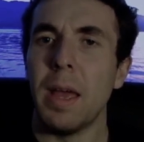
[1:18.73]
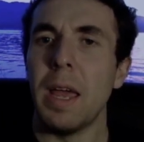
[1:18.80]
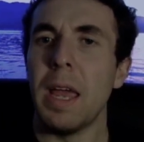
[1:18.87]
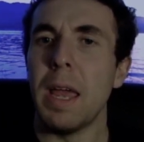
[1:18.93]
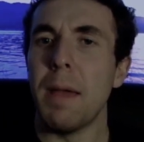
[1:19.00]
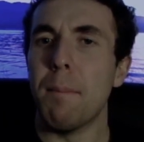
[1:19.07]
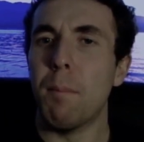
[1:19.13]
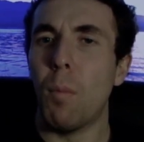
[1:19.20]

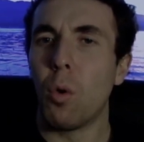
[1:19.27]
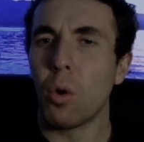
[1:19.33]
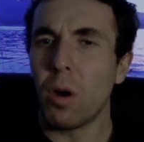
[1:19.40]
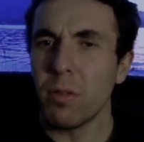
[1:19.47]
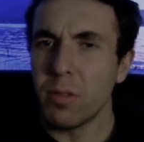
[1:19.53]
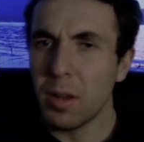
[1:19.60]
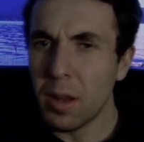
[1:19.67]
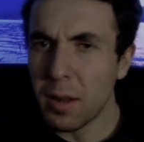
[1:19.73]
And more
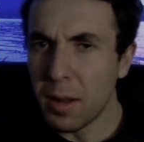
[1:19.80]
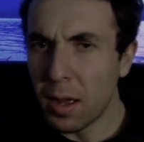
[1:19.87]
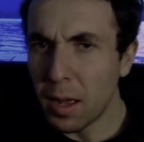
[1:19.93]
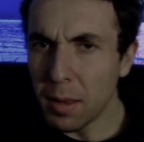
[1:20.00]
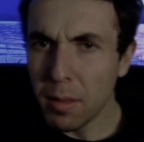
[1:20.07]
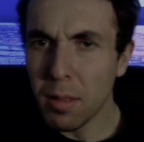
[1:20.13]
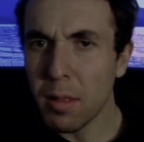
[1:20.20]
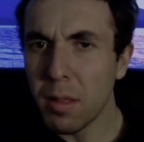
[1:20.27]
often than
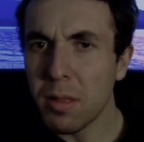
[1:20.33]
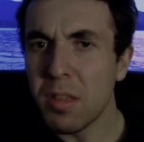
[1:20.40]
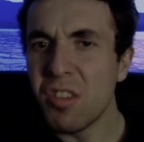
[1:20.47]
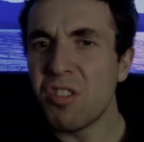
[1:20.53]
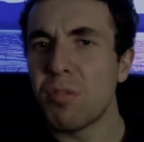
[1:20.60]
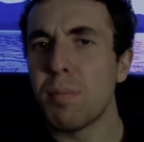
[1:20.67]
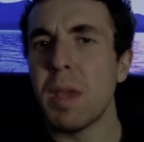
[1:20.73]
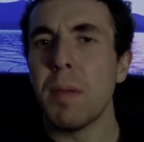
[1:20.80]
not,
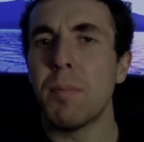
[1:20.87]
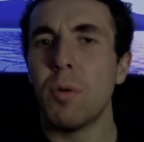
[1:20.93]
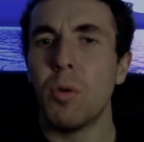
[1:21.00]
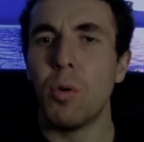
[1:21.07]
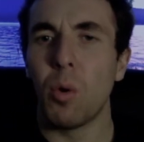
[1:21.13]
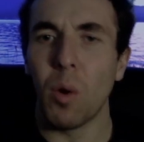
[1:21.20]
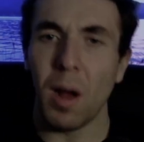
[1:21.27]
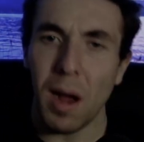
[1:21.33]
these people
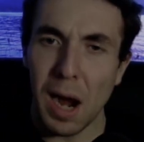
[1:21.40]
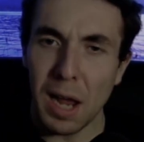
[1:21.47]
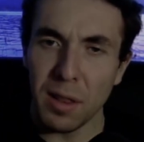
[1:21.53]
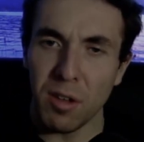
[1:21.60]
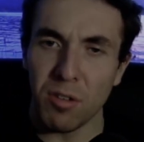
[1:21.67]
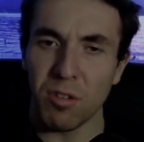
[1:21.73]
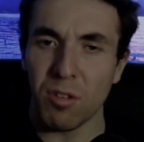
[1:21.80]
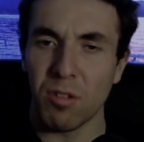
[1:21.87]
who are
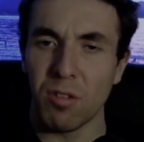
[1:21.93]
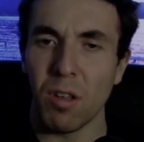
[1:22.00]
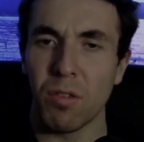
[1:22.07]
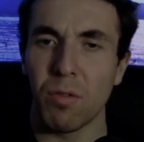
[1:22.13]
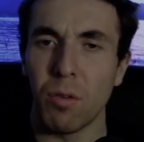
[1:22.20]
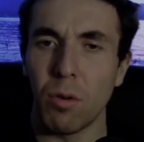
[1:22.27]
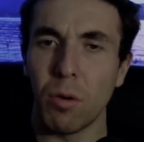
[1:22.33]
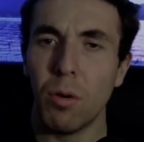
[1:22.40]
highly
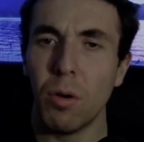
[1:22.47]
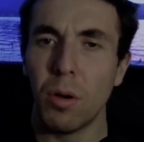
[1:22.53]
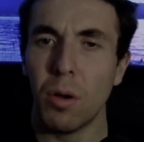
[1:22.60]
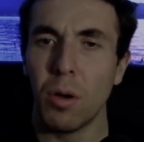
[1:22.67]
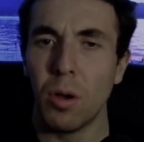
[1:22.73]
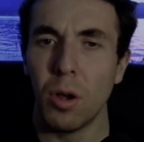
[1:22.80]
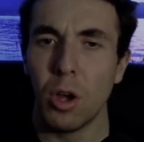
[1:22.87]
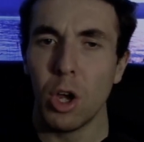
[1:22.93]
successful,
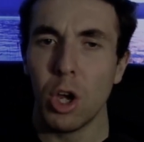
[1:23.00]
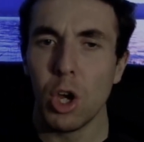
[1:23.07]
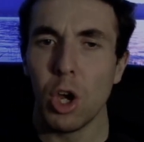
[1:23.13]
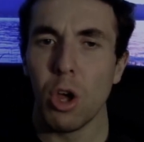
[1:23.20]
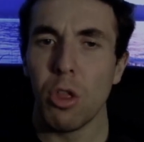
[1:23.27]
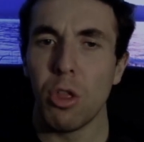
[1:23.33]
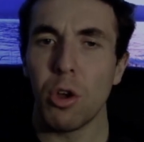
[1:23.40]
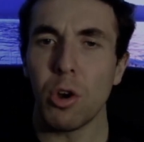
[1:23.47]

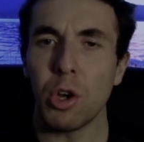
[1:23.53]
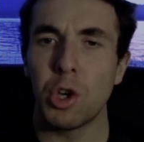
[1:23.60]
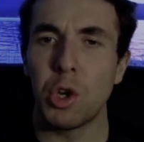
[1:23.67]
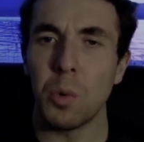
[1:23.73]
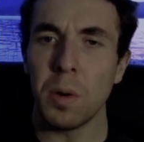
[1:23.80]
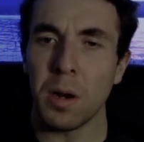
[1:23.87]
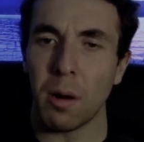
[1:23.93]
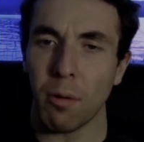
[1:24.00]
they're
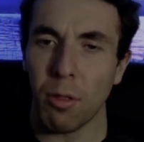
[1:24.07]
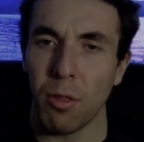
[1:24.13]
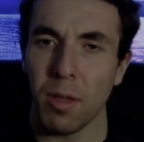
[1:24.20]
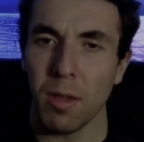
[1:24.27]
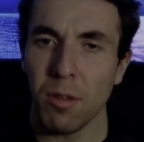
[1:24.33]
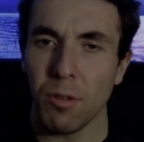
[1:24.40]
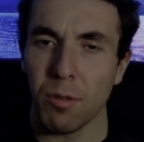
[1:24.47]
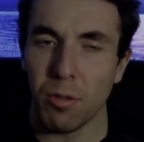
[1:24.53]
doing
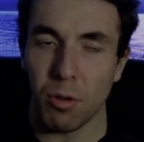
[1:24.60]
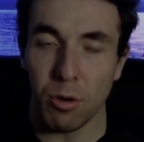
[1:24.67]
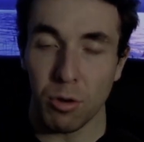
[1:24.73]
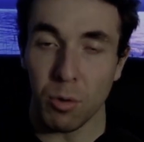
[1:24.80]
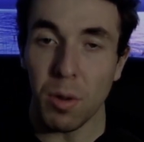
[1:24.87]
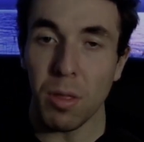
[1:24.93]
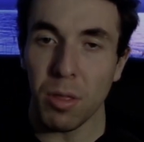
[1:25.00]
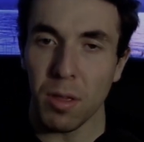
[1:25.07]

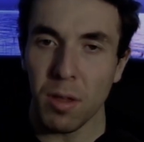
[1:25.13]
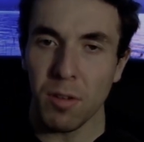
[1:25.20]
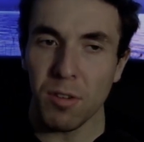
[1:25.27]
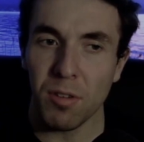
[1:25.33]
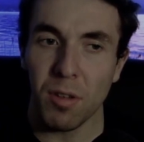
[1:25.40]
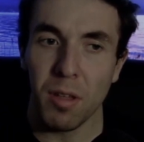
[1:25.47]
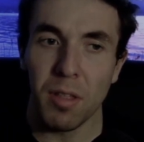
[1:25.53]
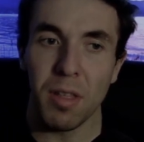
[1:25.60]

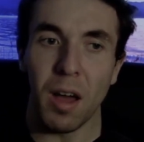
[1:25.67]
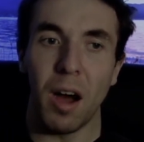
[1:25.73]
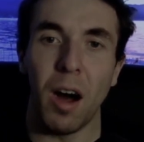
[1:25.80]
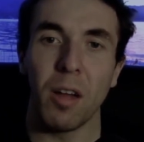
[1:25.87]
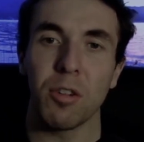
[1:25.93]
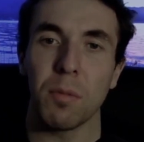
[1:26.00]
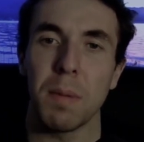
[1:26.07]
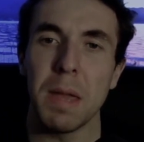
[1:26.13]
things that
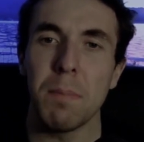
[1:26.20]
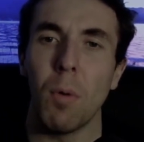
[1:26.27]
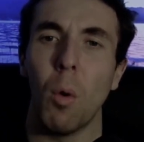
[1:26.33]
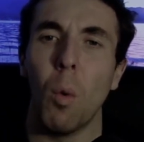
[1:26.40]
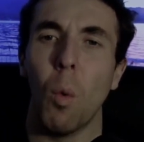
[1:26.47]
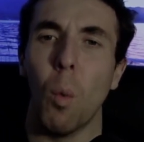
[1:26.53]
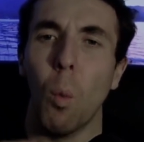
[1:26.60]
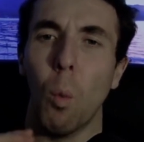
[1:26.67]
other
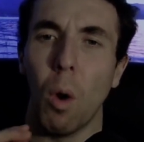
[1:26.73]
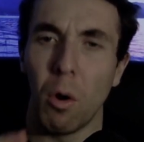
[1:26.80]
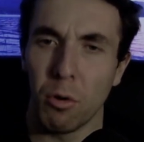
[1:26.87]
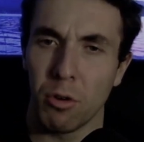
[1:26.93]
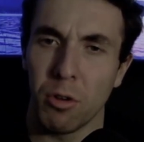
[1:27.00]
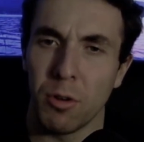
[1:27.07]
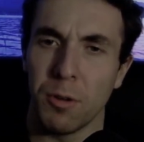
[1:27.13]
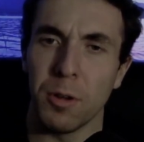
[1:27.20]
people
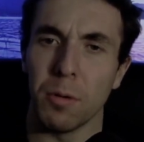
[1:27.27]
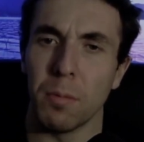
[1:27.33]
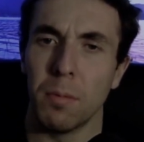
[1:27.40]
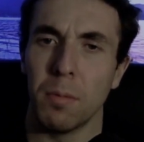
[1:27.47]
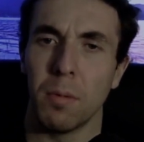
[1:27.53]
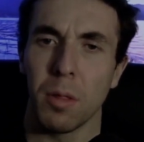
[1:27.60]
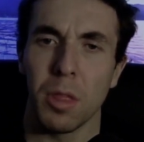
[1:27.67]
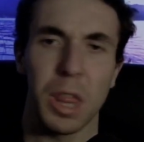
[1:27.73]
won't do.
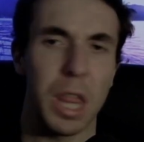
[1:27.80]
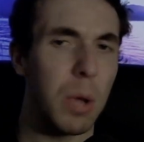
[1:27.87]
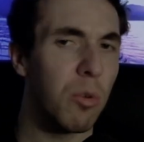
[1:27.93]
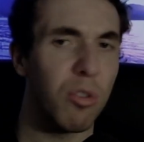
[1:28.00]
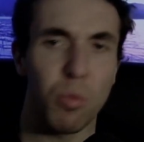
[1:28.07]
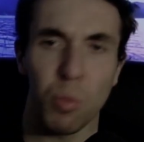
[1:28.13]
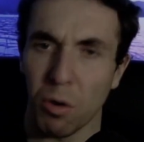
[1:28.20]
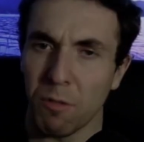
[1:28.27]
They
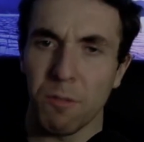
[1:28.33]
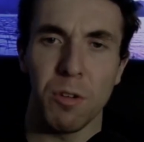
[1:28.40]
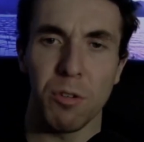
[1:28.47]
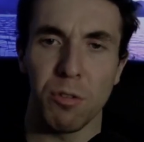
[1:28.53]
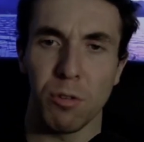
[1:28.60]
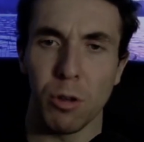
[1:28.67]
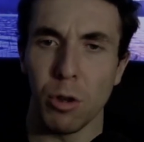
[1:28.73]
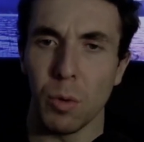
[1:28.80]
just
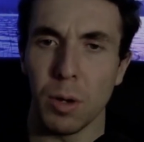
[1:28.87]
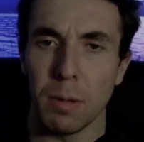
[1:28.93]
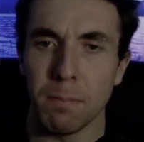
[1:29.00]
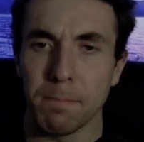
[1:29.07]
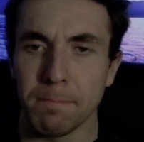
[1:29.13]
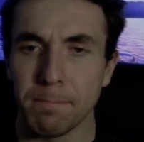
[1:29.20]
refuse to do it.